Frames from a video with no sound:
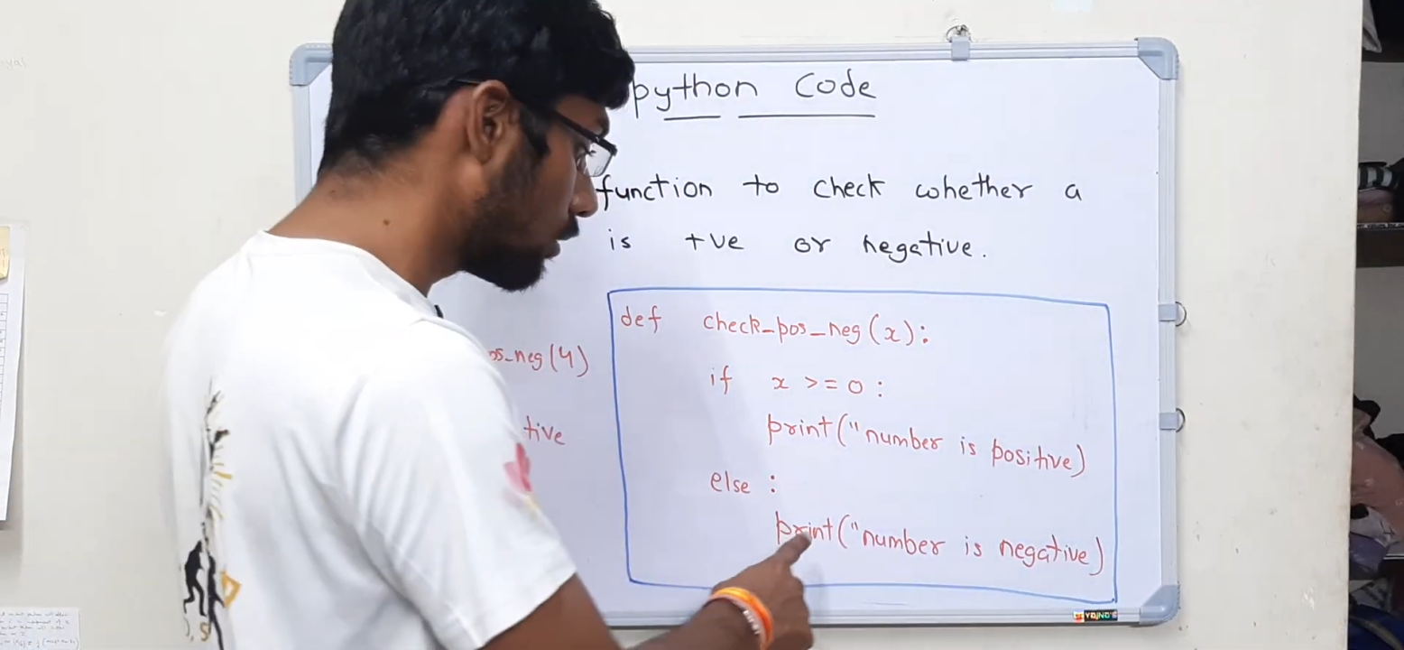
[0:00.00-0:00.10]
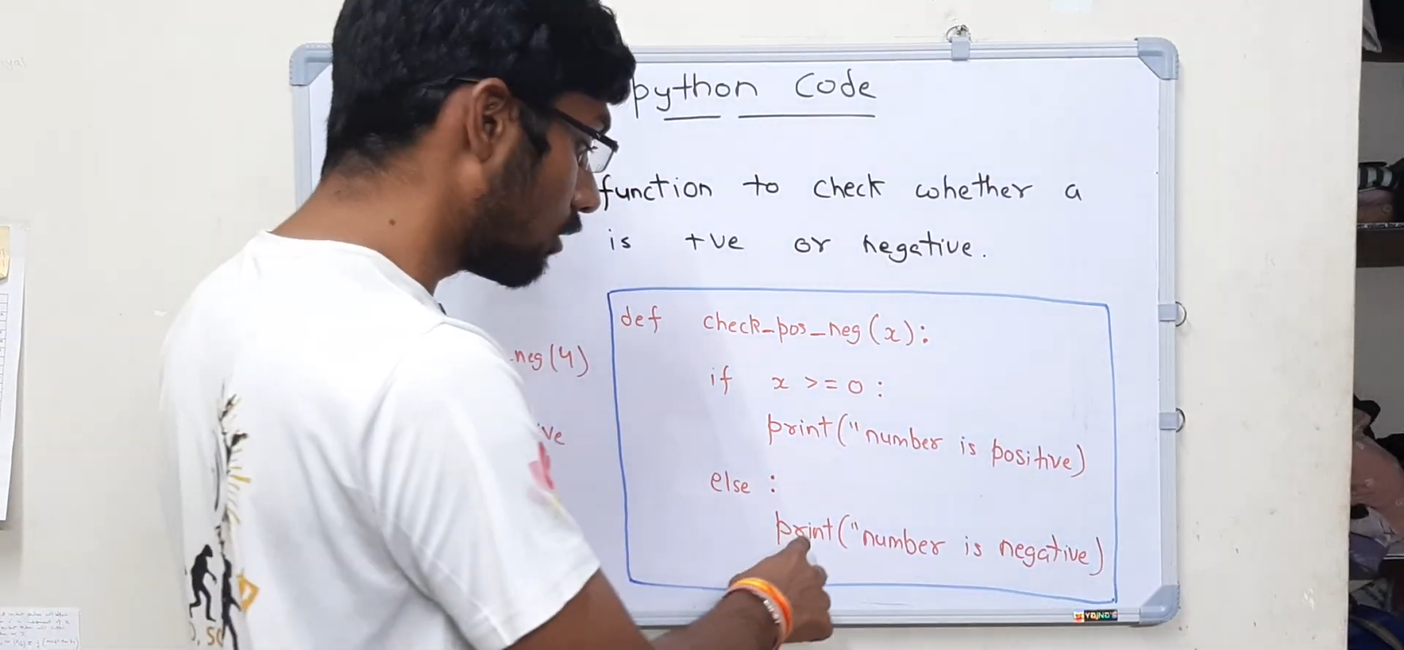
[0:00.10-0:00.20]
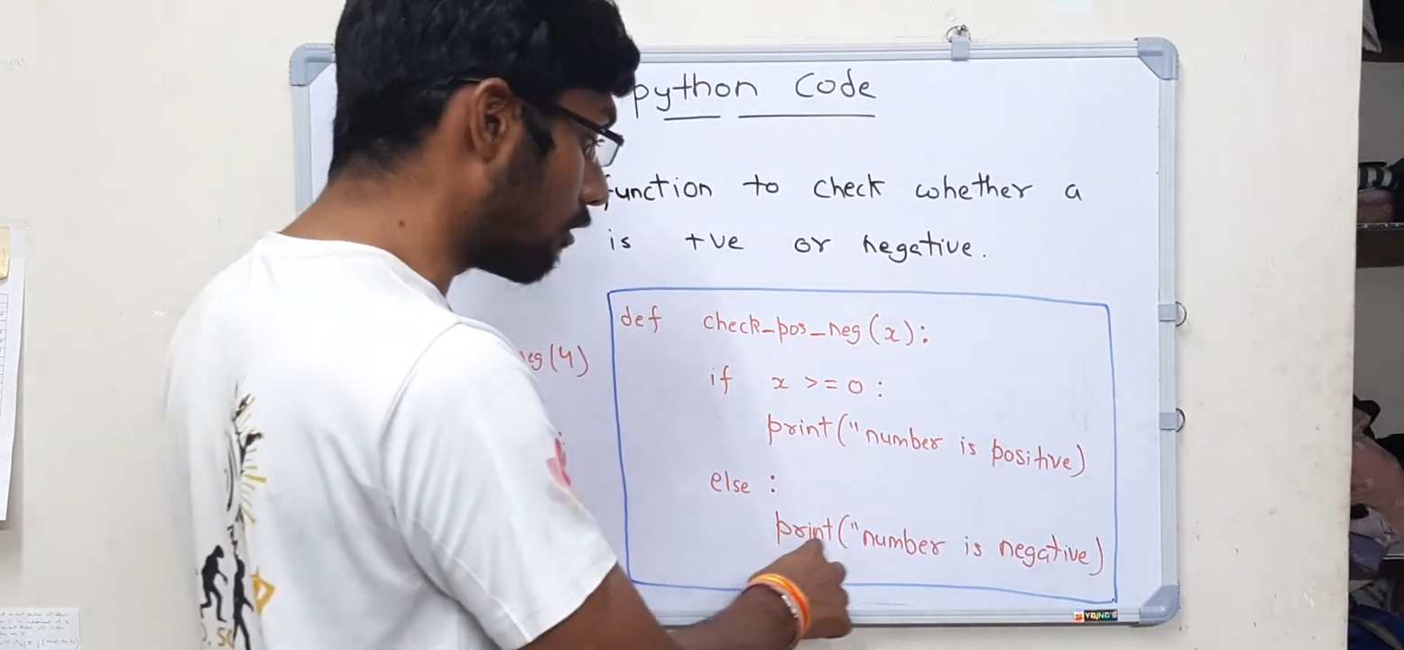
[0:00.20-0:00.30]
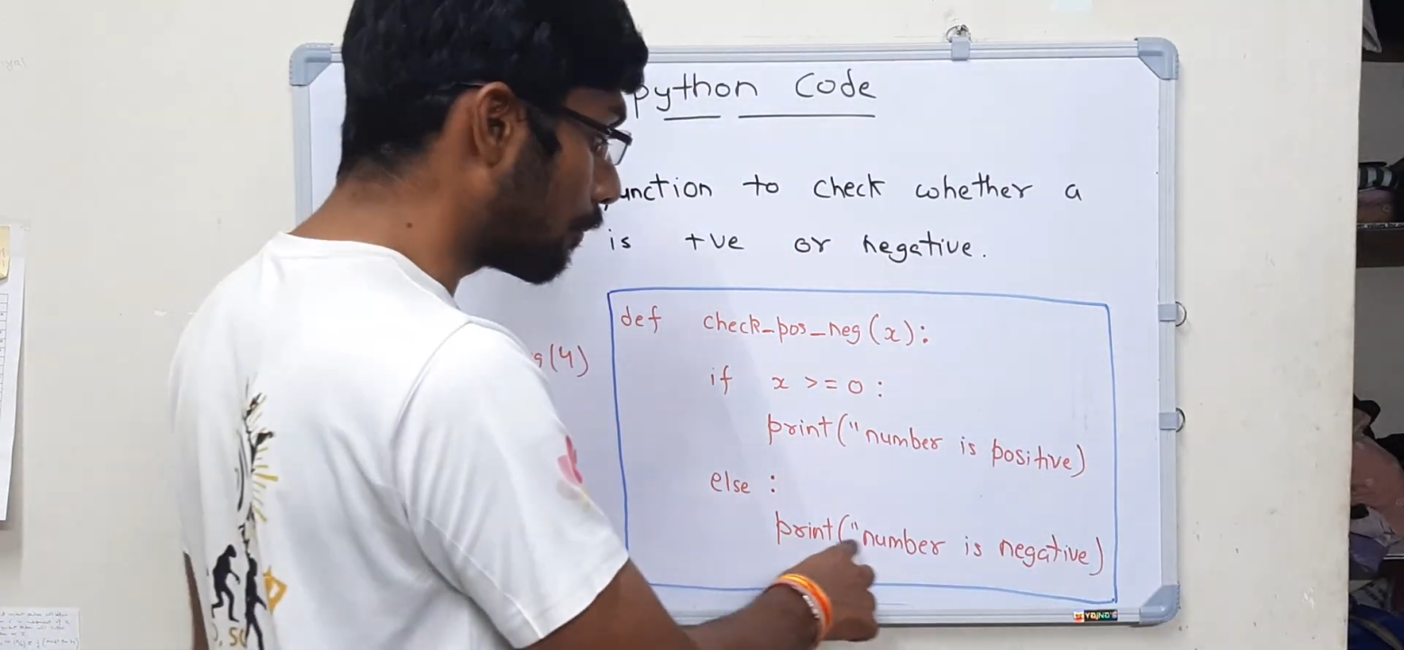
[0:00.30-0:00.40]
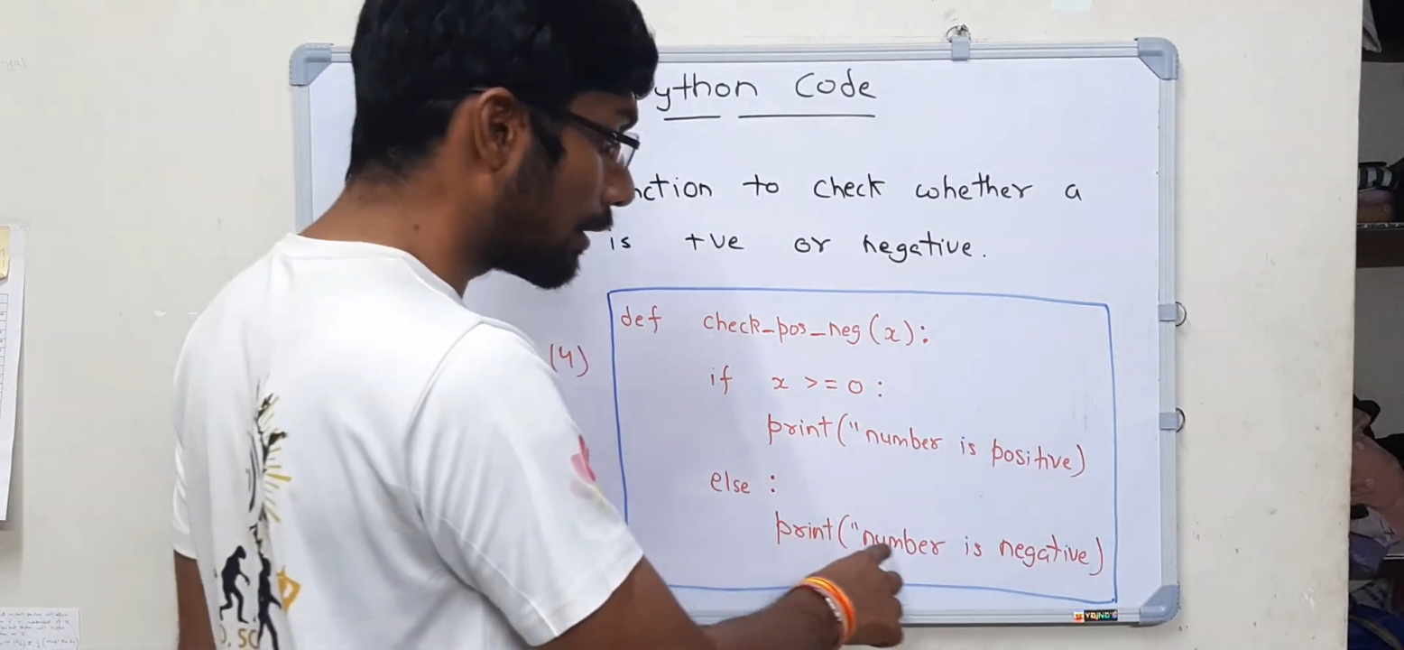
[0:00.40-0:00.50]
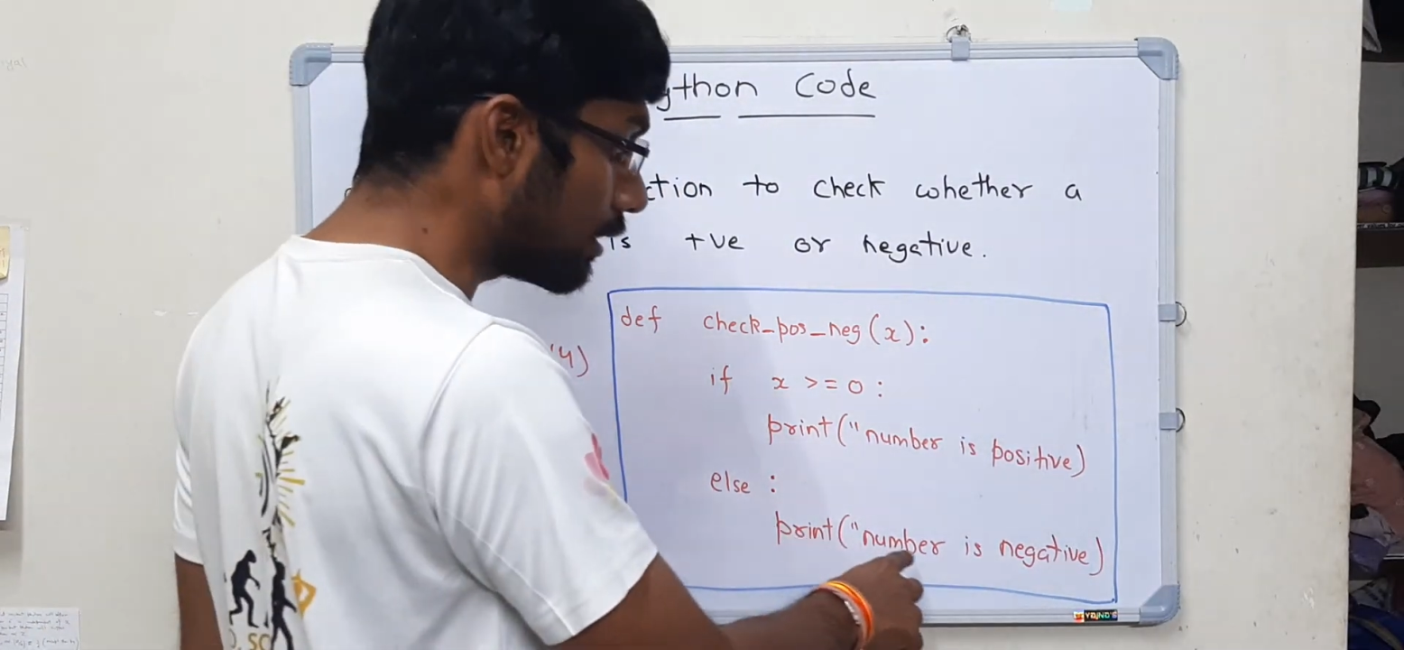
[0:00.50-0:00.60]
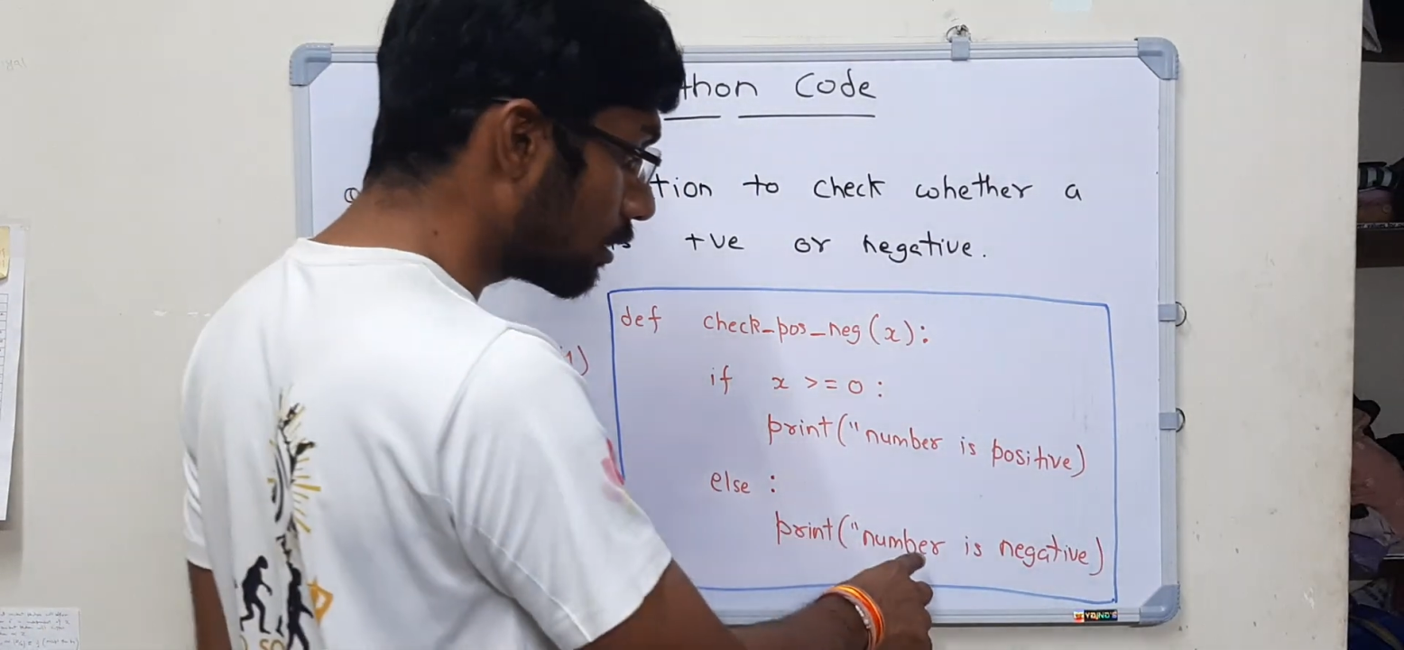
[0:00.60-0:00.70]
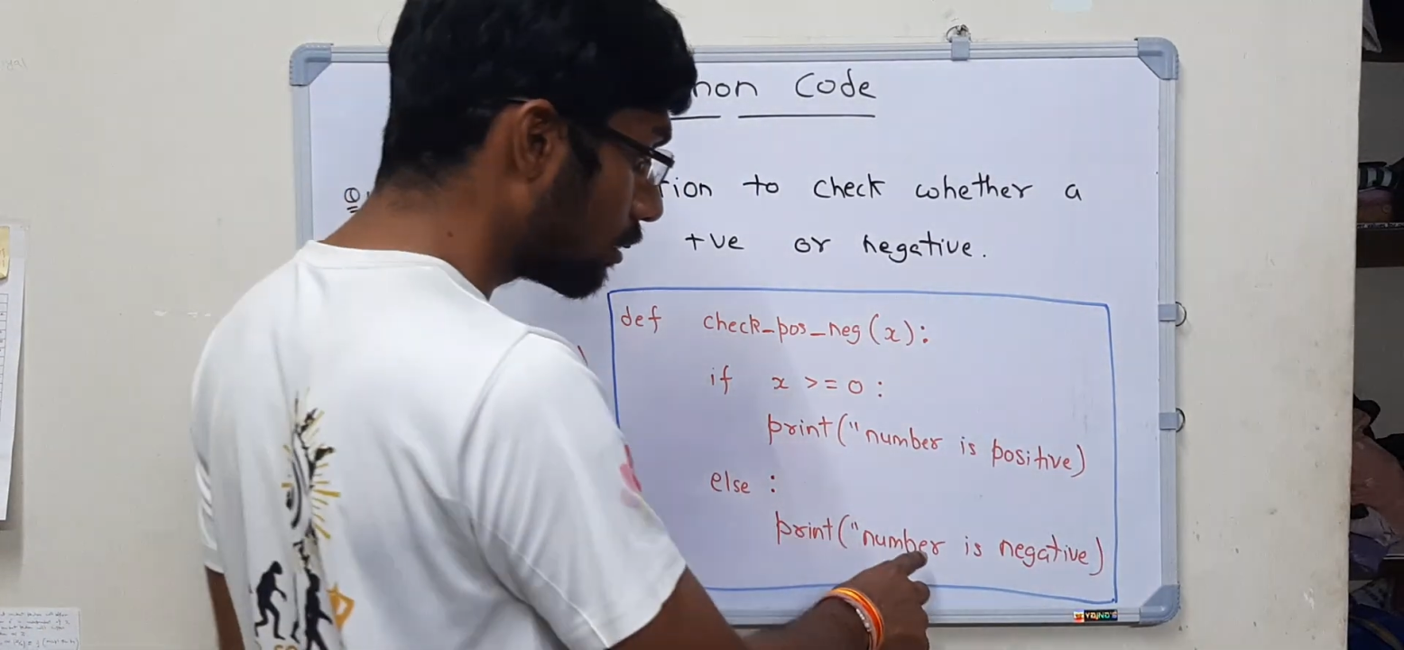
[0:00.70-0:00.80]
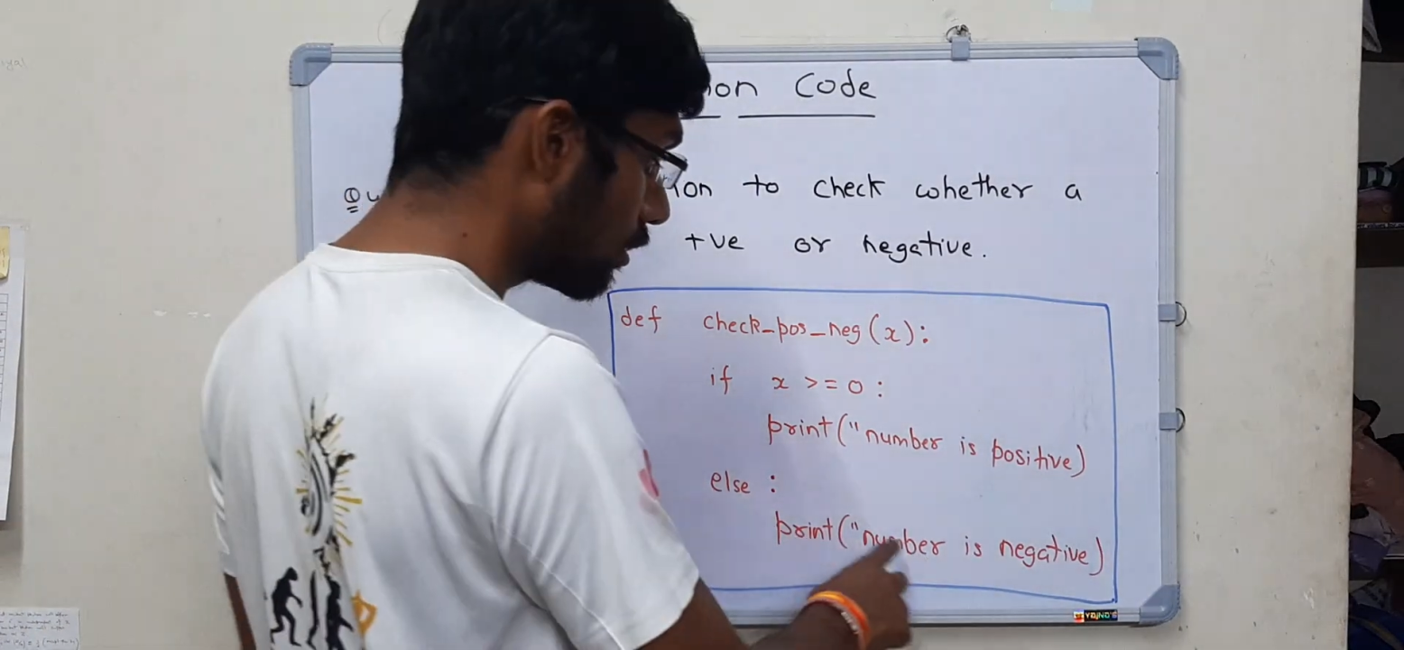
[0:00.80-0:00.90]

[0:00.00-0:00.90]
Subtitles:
It will print